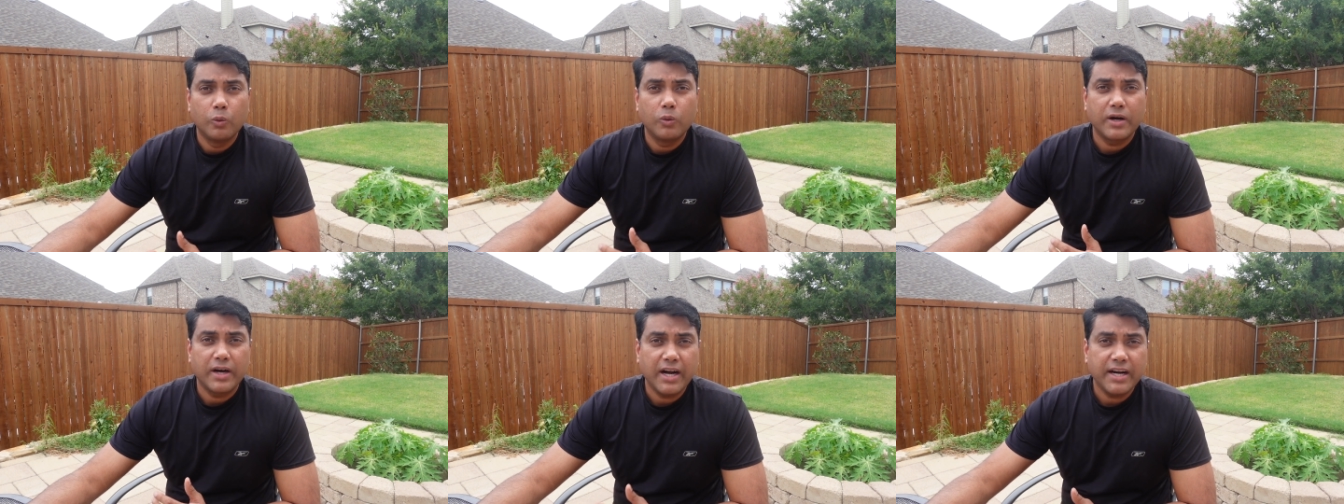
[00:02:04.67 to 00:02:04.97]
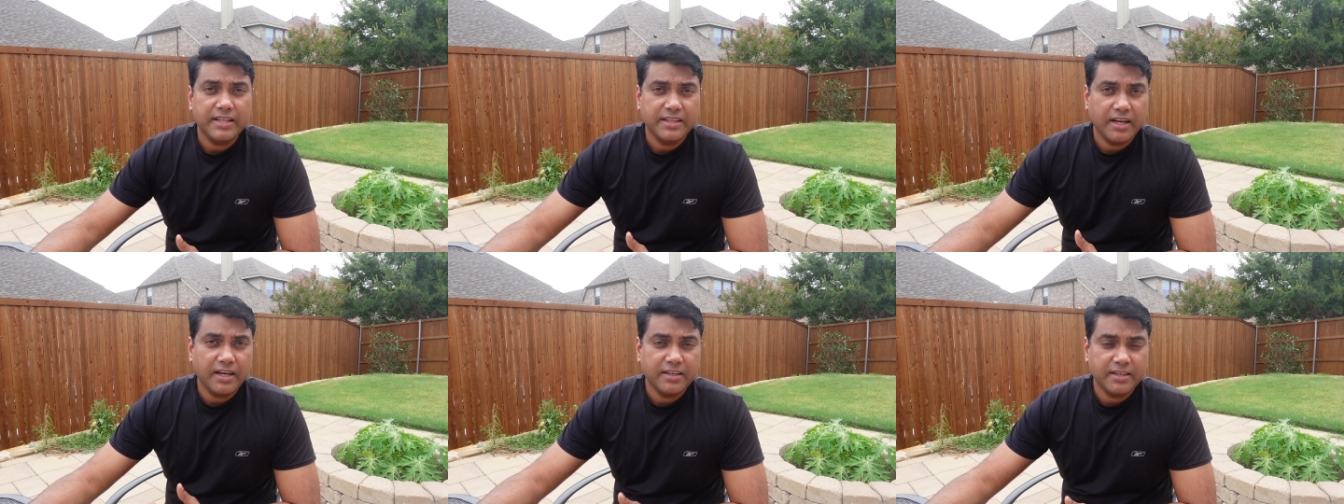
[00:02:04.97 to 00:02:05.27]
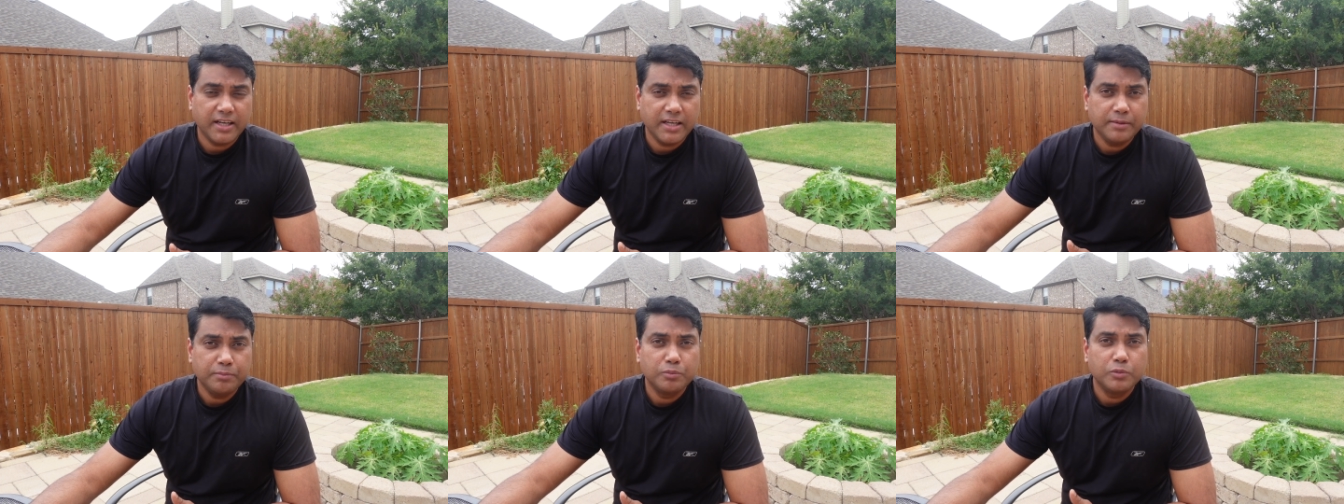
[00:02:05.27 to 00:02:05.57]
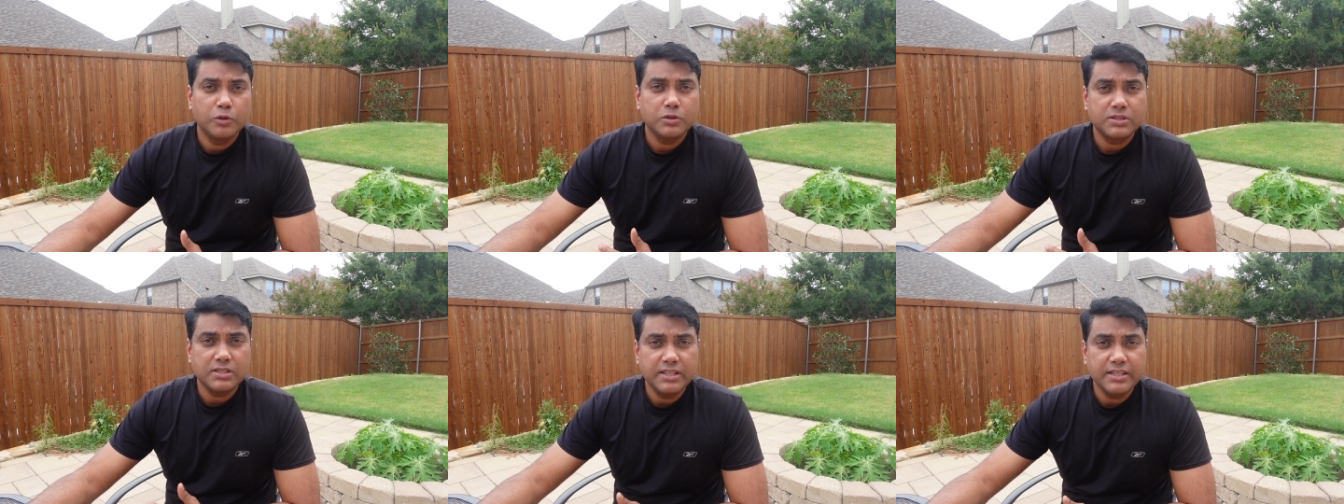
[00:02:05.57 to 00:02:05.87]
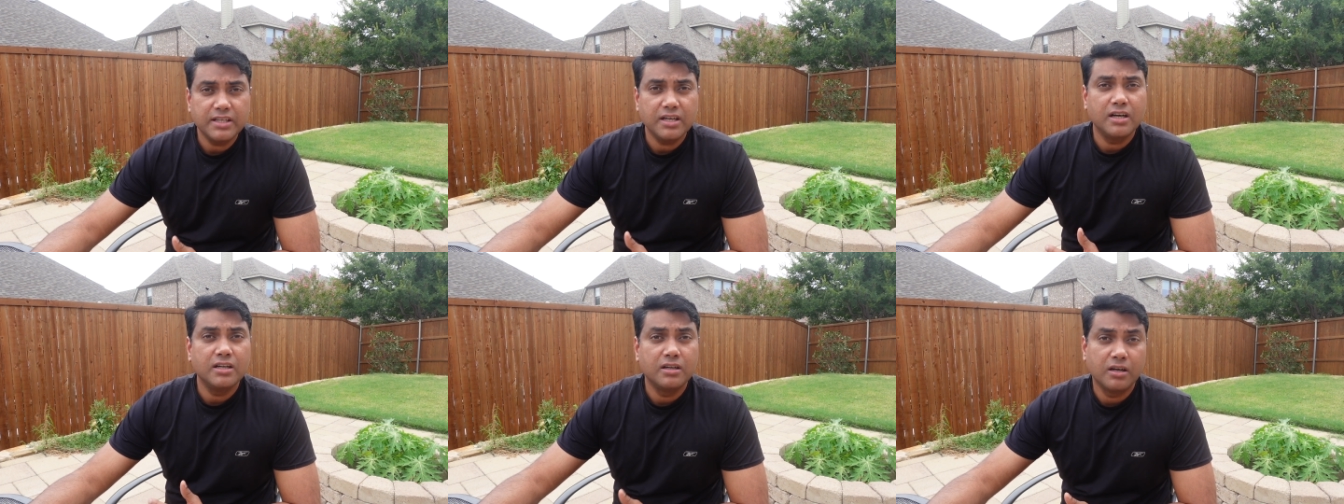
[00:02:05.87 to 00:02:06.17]
were at that time
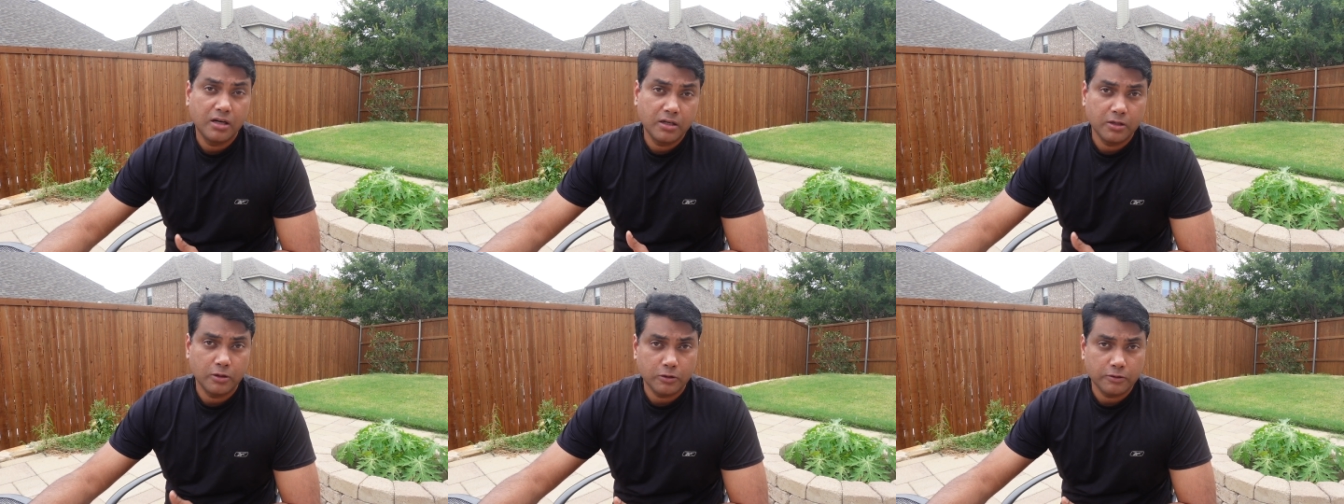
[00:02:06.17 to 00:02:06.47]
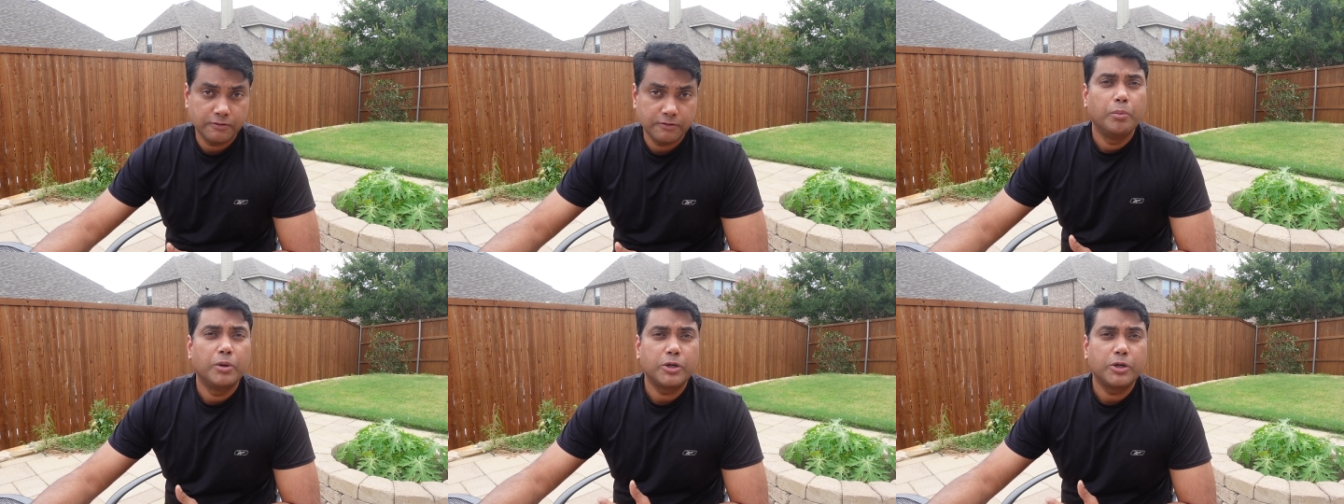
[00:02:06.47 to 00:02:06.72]
mostly unheard of.